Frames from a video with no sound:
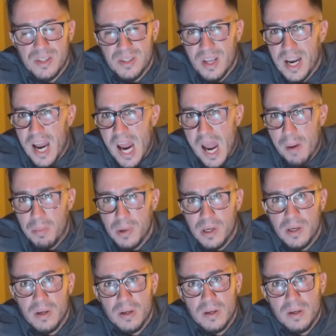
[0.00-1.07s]
It's going to
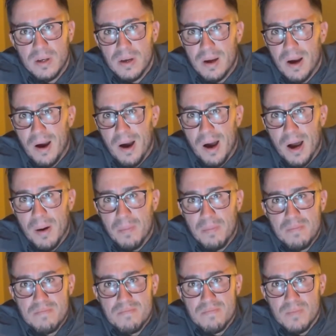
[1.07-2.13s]
happen.
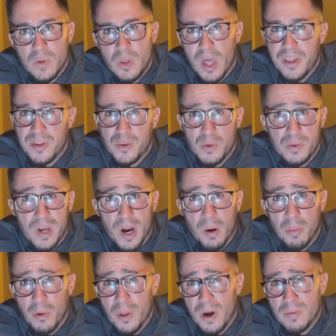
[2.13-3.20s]
Nothing too
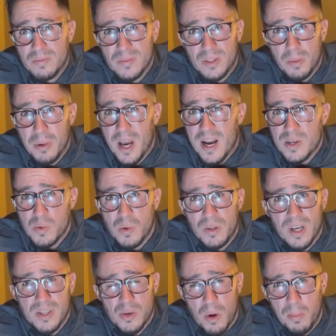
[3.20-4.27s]
terrible, though, to be honest with
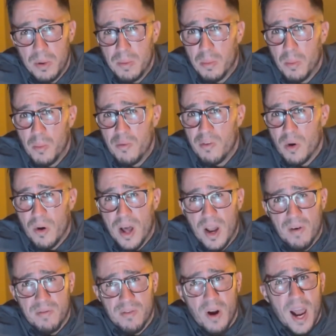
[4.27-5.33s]
you. I saw people moving around
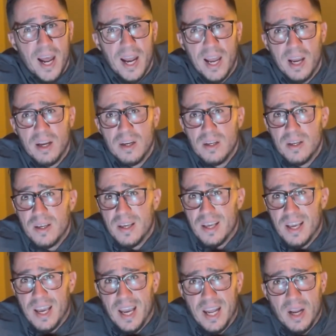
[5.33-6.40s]
on Friday,
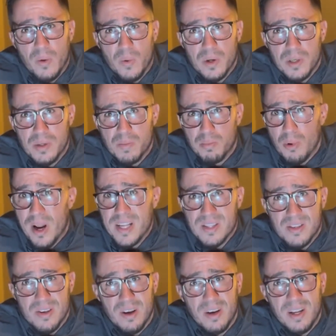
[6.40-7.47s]
and it was bright and
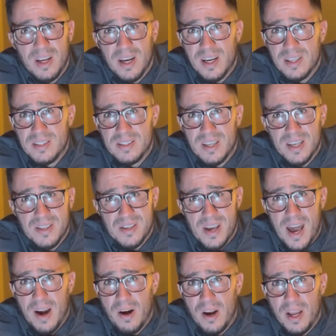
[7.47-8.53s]
sunny on
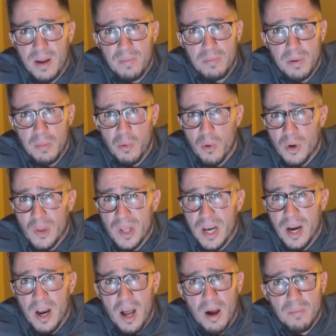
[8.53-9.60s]
Saturday. People were
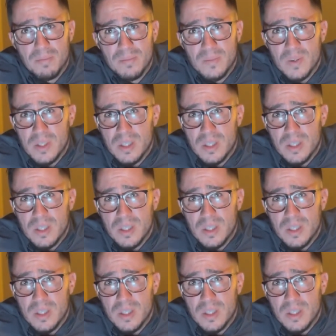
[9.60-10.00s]
cleaning up.